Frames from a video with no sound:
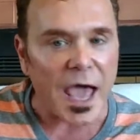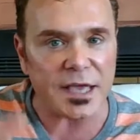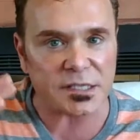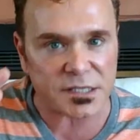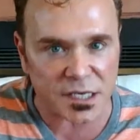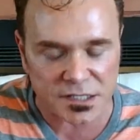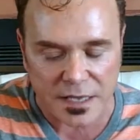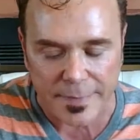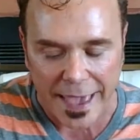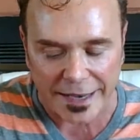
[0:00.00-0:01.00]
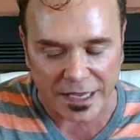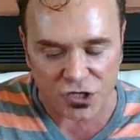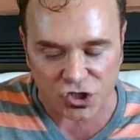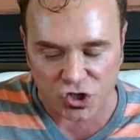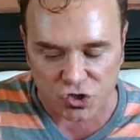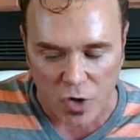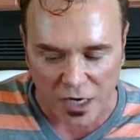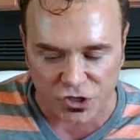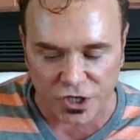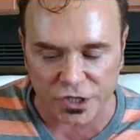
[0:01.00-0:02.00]
a systematic
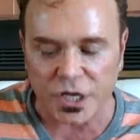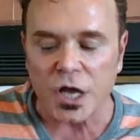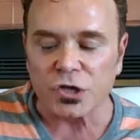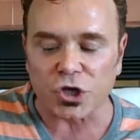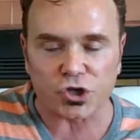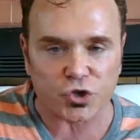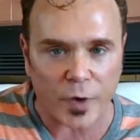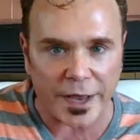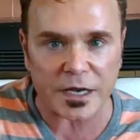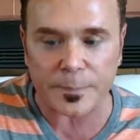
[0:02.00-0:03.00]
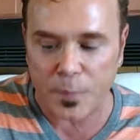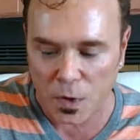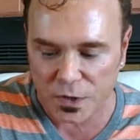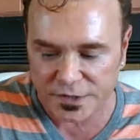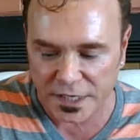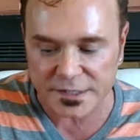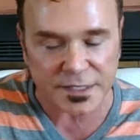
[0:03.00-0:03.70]
instruction to train a person,